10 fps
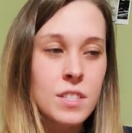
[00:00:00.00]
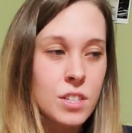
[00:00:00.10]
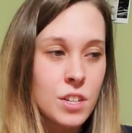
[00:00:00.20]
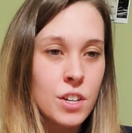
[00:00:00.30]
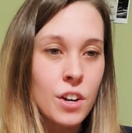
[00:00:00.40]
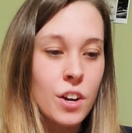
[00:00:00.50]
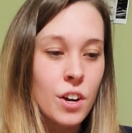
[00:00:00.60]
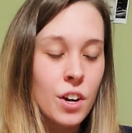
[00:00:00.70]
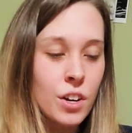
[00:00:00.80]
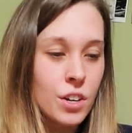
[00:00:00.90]
gonna
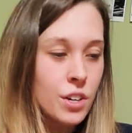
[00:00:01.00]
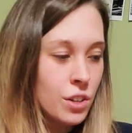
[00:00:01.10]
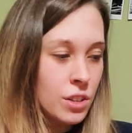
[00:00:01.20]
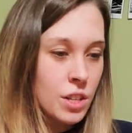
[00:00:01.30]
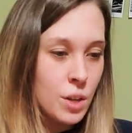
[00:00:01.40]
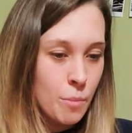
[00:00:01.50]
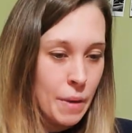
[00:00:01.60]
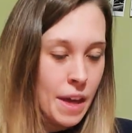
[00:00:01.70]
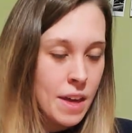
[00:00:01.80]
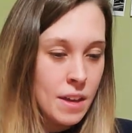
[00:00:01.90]
hurt a little
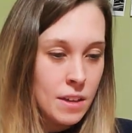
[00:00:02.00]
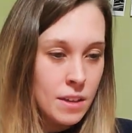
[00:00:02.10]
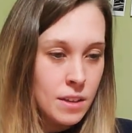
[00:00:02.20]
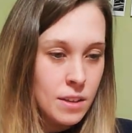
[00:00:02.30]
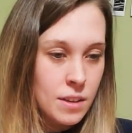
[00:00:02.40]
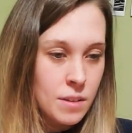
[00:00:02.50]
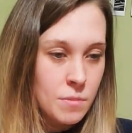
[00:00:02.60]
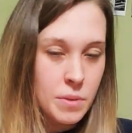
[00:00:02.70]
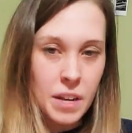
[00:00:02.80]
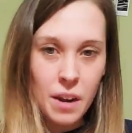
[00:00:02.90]
bit,
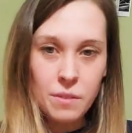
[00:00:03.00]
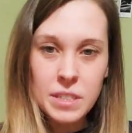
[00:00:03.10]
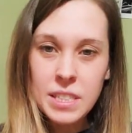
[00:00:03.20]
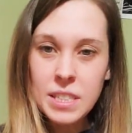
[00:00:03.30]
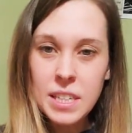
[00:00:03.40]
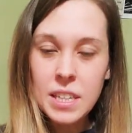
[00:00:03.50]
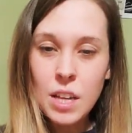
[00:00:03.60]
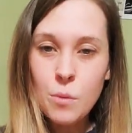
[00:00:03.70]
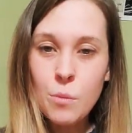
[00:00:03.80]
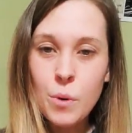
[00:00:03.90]
but not really.
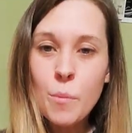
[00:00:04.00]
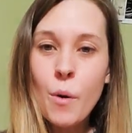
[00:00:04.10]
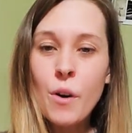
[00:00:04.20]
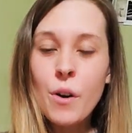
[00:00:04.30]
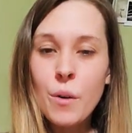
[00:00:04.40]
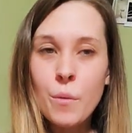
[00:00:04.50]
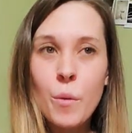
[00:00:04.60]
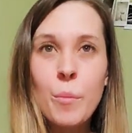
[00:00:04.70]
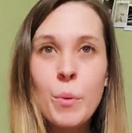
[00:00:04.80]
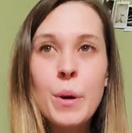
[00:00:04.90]
Like
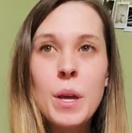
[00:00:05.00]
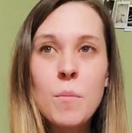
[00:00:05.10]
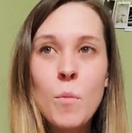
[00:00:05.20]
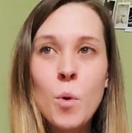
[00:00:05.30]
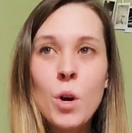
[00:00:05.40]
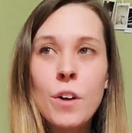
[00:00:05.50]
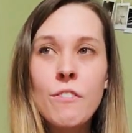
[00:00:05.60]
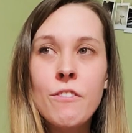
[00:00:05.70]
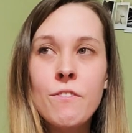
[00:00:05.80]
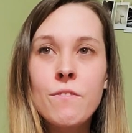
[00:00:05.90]
we're putting more
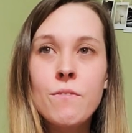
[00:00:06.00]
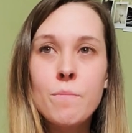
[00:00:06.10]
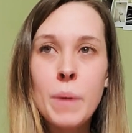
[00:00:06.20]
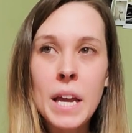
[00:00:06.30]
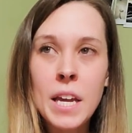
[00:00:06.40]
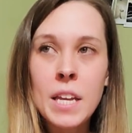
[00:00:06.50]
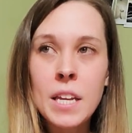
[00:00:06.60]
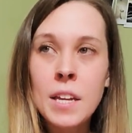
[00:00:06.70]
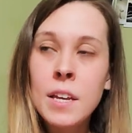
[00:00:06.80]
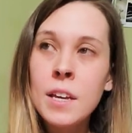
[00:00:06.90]
pain
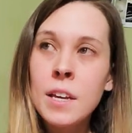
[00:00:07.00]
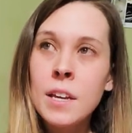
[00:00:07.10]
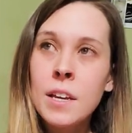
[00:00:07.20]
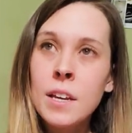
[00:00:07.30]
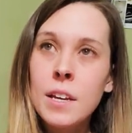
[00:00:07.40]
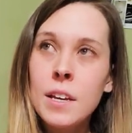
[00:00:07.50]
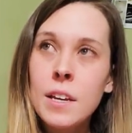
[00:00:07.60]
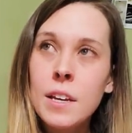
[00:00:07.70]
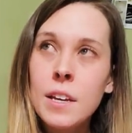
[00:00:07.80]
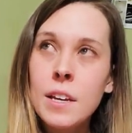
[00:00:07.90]

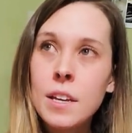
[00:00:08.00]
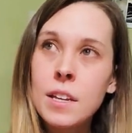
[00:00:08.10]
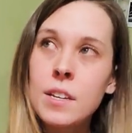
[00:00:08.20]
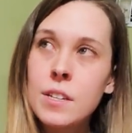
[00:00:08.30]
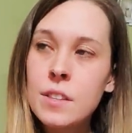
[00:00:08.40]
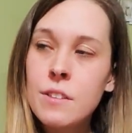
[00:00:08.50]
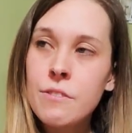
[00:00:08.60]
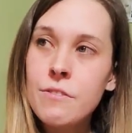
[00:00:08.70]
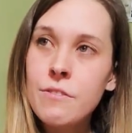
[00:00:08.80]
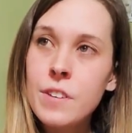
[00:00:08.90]
into the
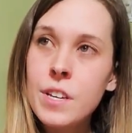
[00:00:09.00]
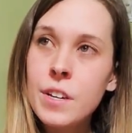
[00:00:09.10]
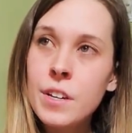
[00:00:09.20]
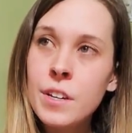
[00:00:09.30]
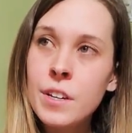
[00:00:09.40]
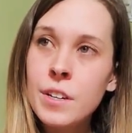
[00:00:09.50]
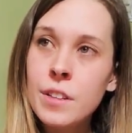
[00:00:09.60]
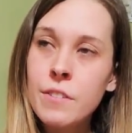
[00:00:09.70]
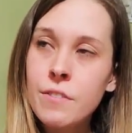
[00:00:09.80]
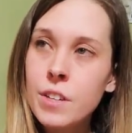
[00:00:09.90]
fear.
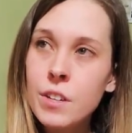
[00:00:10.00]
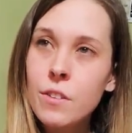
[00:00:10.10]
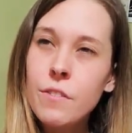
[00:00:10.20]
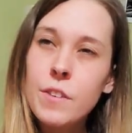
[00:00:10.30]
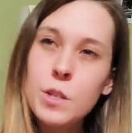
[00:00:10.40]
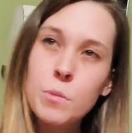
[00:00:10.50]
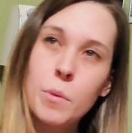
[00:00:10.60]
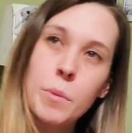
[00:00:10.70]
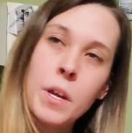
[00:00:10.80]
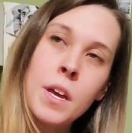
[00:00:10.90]
The fear is
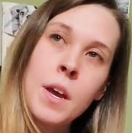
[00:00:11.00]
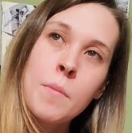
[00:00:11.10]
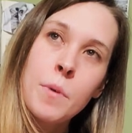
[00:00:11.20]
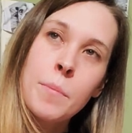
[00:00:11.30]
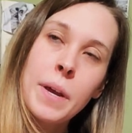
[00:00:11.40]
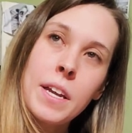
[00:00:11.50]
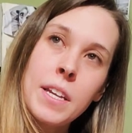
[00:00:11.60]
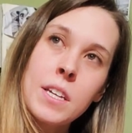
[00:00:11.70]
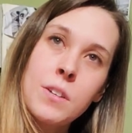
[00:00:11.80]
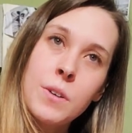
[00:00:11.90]
more pain
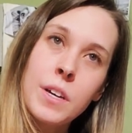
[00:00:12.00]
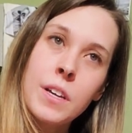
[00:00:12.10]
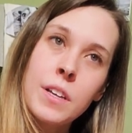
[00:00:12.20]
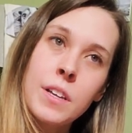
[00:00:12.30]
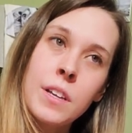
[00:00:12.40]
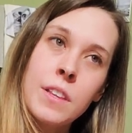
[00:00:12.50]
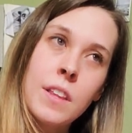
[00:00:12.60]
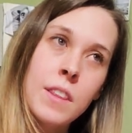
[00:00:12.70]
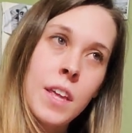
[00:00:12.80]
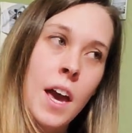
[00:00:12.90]
into it
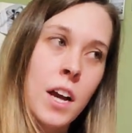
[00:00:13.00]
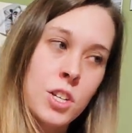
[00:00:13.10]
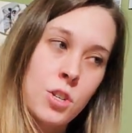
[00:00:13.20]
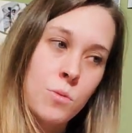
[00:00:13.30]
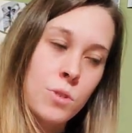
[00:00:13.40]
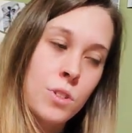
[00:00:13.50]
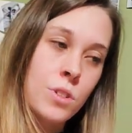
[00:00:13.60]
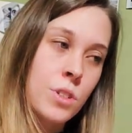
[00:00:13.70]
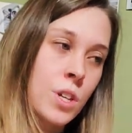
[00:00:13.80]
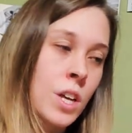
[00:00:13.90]
than the
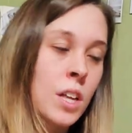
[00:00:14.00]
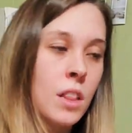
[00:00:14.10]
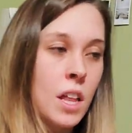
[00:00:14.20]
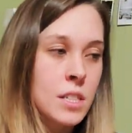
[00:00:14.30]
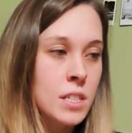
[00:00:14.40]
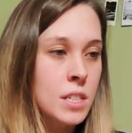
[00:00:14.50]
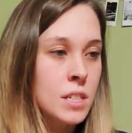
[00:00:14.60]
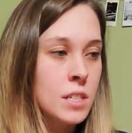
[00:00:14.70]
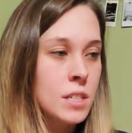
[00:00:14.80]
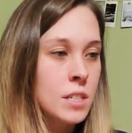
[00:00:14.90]
actual
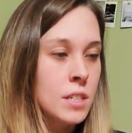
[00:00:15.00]
lesson.